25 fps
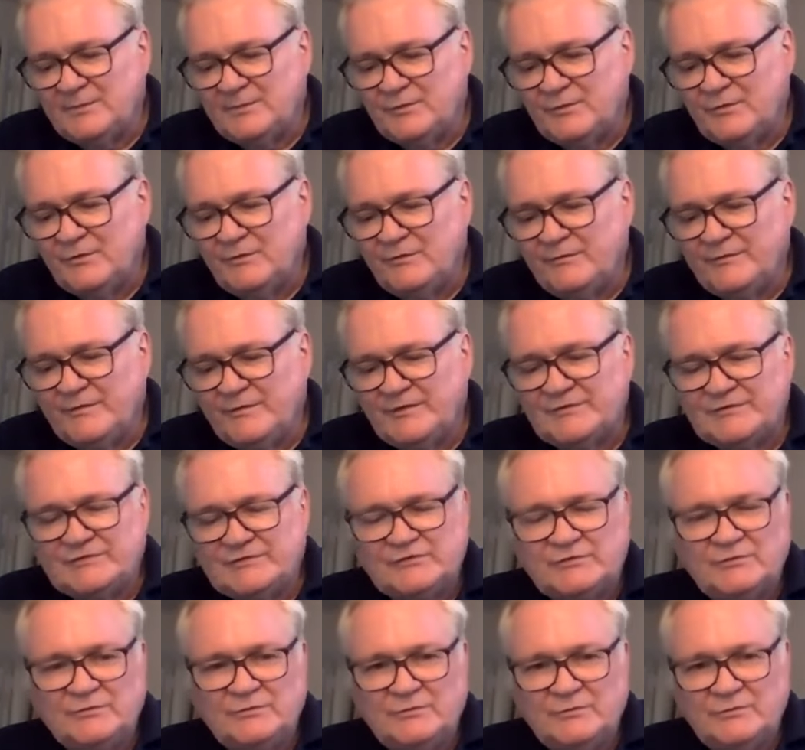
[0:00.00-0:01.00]
proof
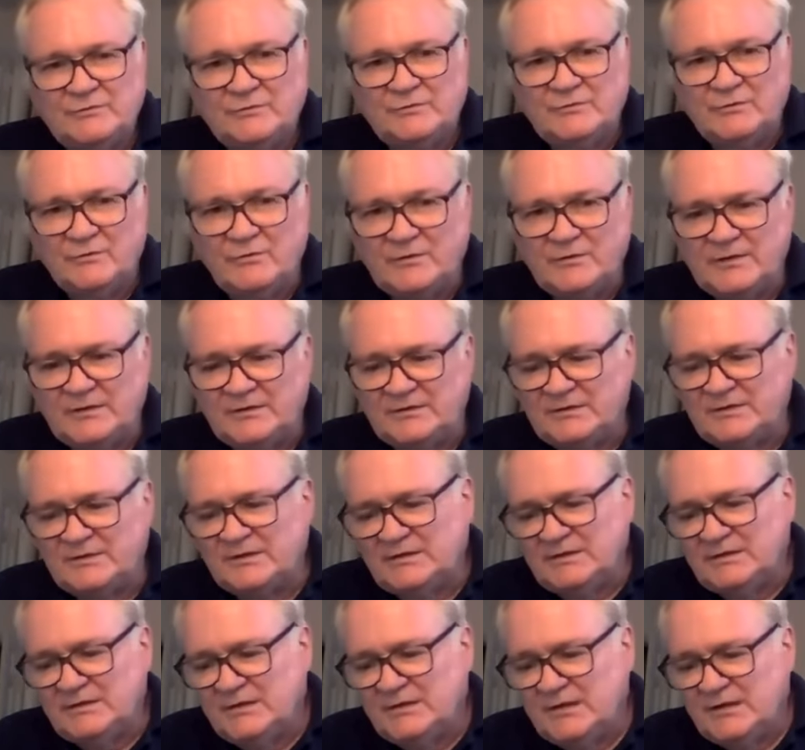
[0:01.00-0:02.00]
is to look at
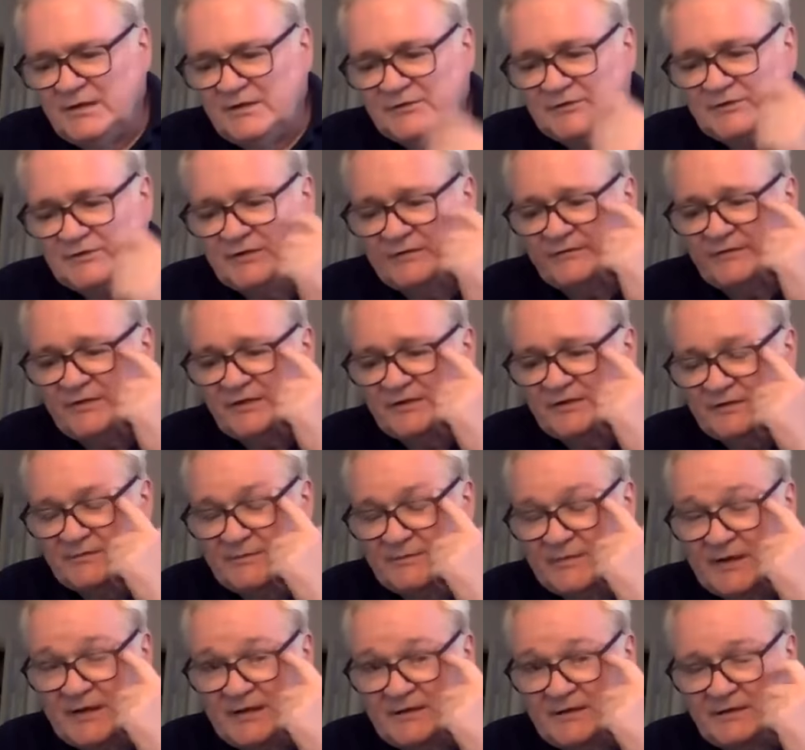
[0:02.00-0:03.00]
the shifting
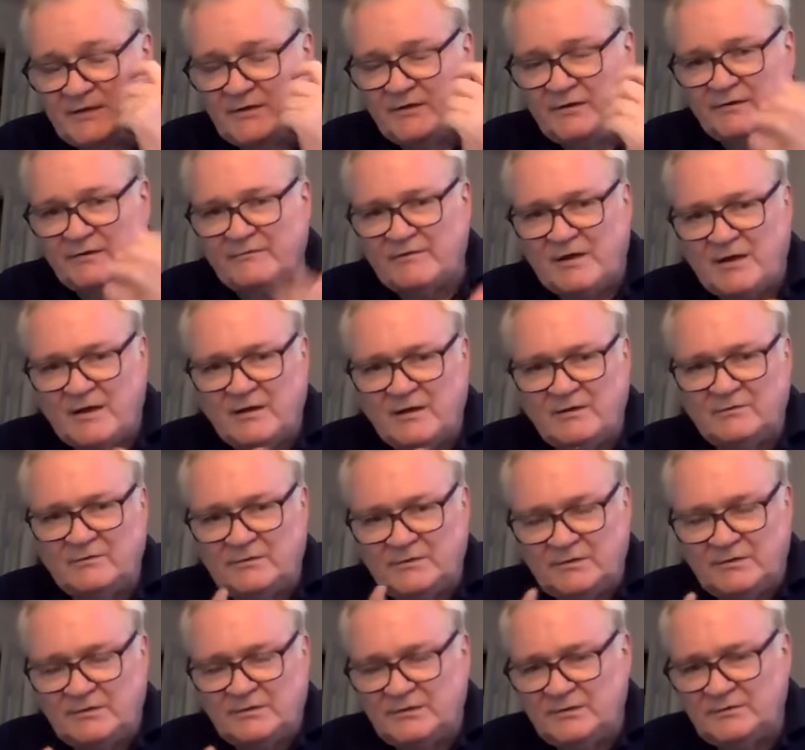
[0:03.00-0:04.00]
demand curve
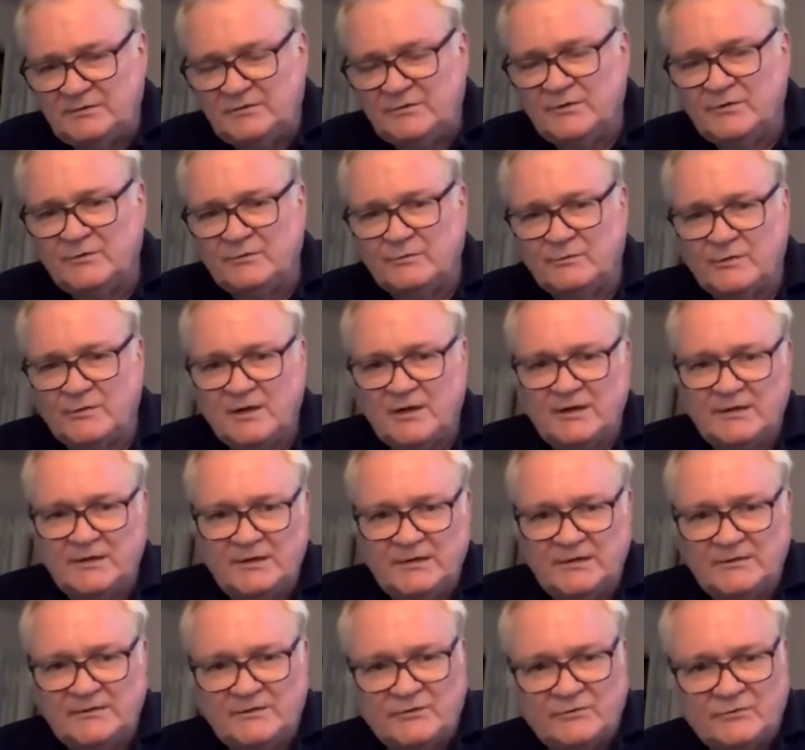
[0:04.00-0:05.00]
out and to the right
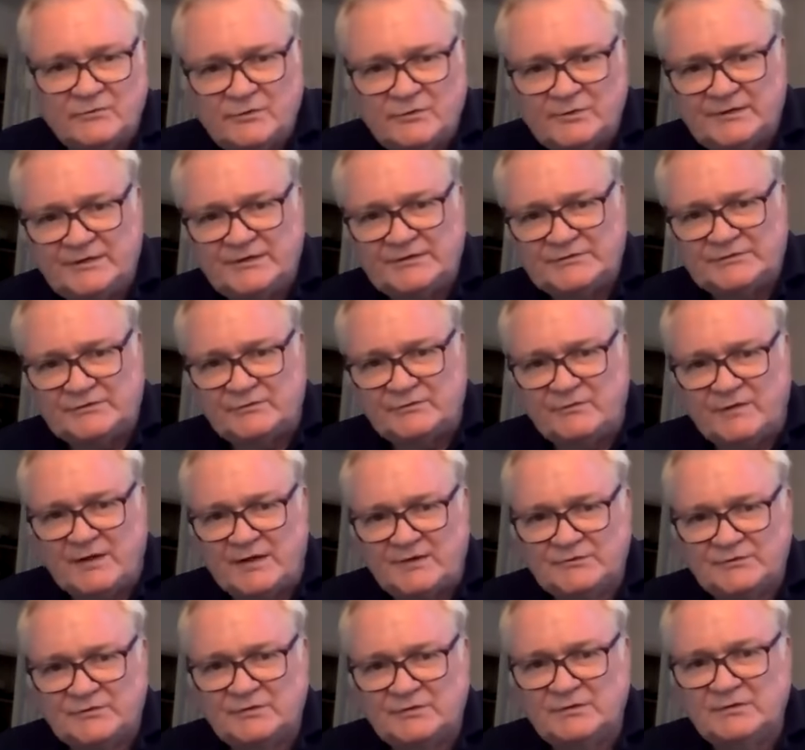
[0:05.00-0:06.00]
in the northeast
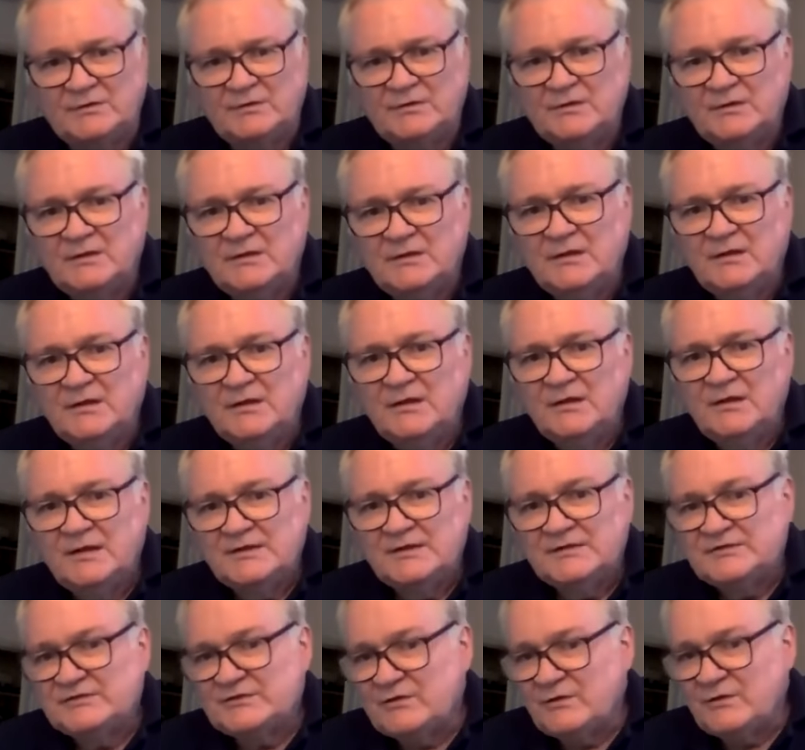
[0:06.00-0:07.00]
direction,
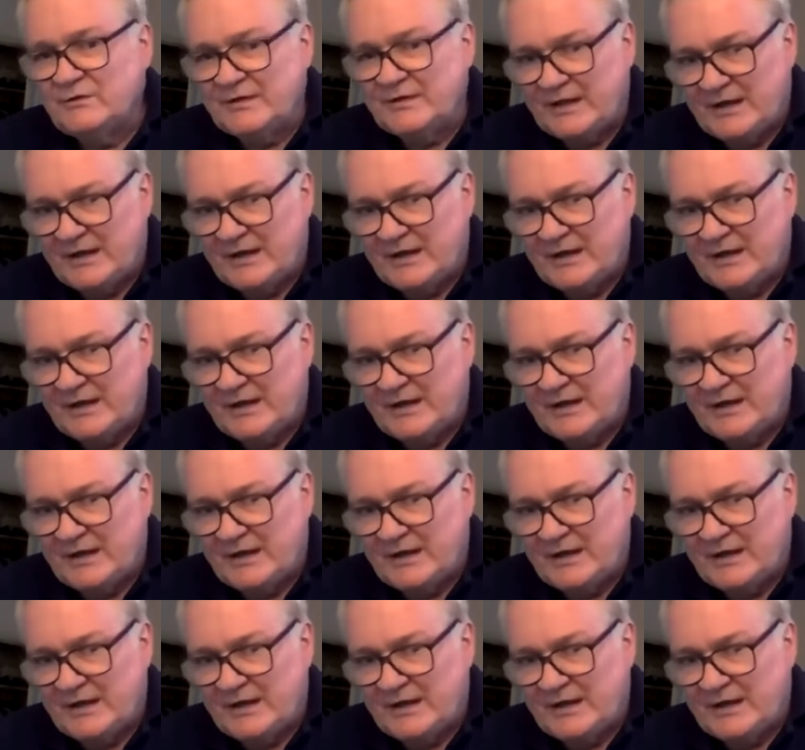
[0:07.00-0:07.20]
so